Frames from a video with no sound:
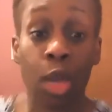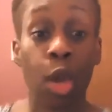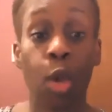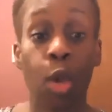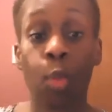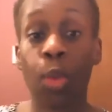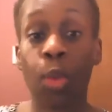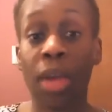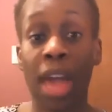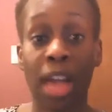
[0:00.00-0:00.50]

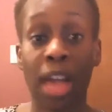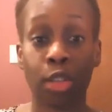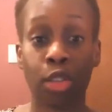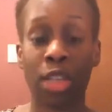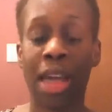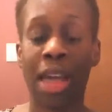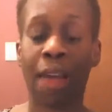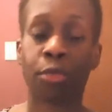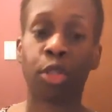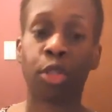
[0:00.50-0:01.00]
we actually
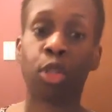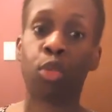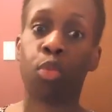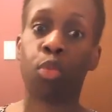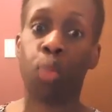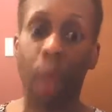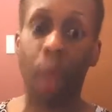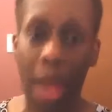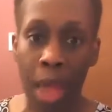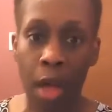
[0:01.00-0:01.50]
have
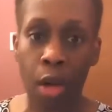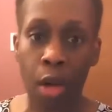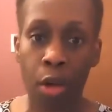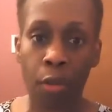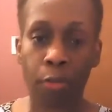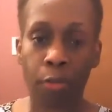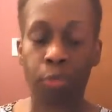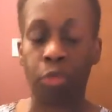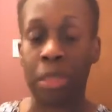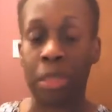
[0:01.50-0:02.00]
12
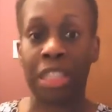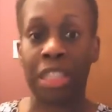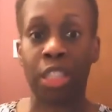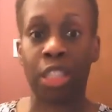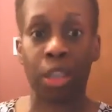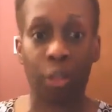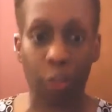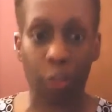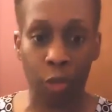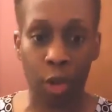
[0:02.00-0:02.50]

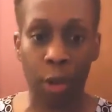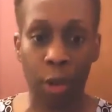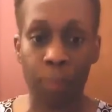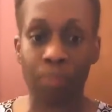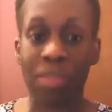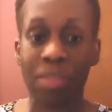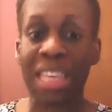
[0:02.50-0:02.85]
different